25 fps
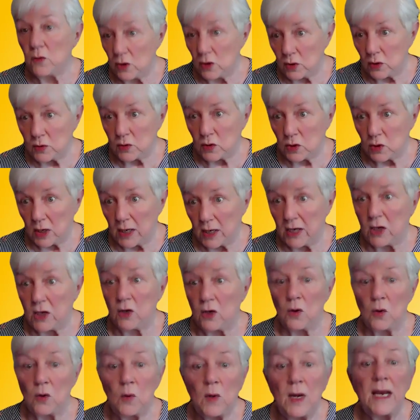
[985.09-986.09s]
Usually
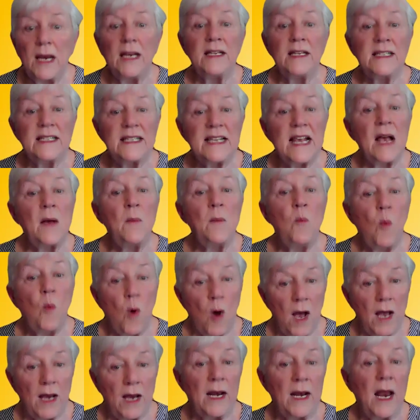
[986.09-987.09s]
you need
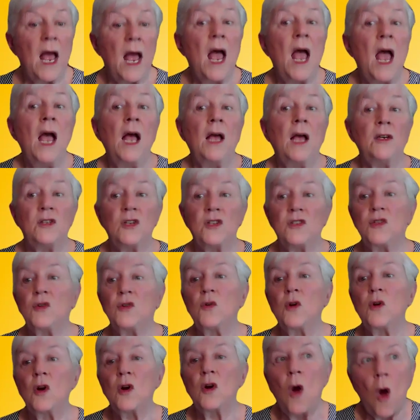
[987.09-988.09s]
someone to
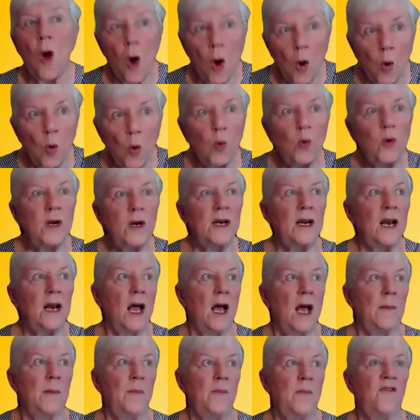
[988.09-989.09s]
sort of hold it
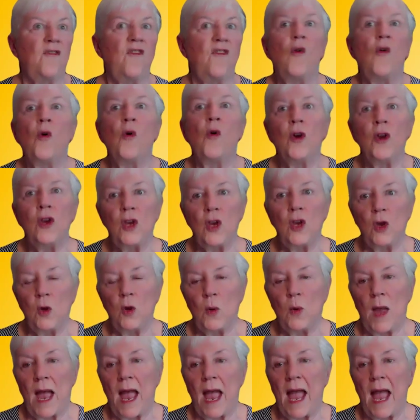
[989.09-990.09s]
up for
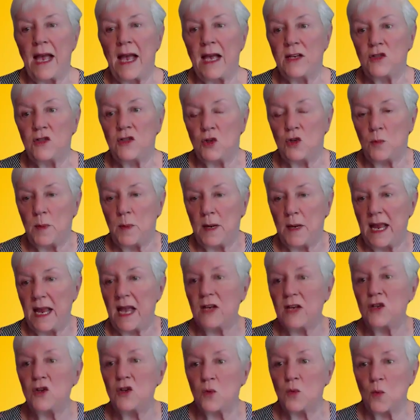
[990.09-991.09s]
you as you
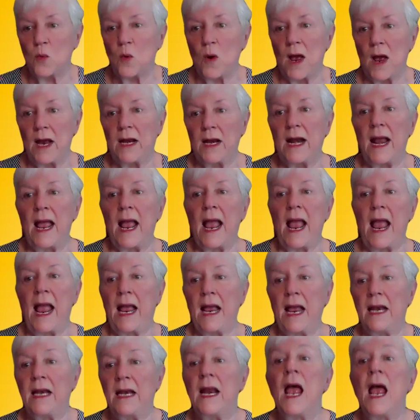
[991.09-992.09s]
begin to run
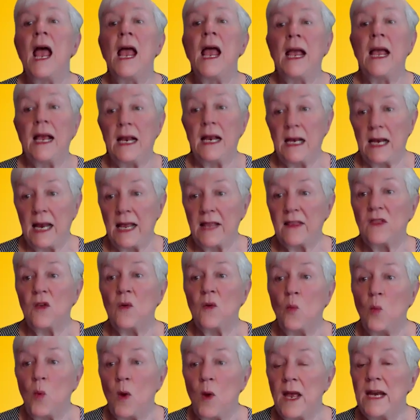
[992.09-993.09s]
and let the
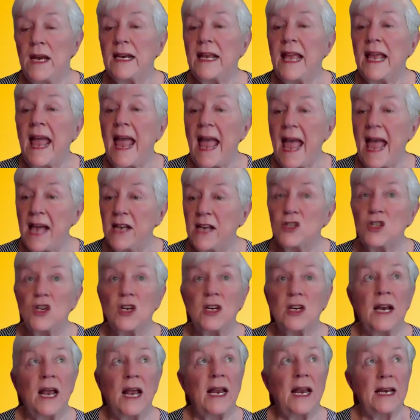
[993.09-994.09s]
wind catch
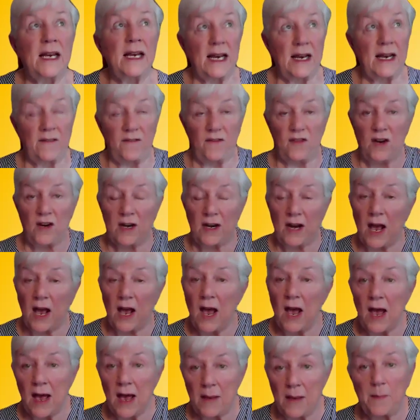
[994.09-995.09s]
it and lift it
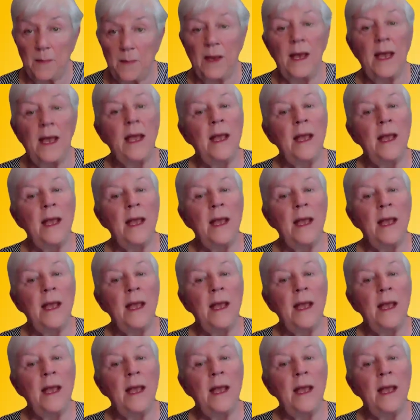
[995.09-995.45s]
up.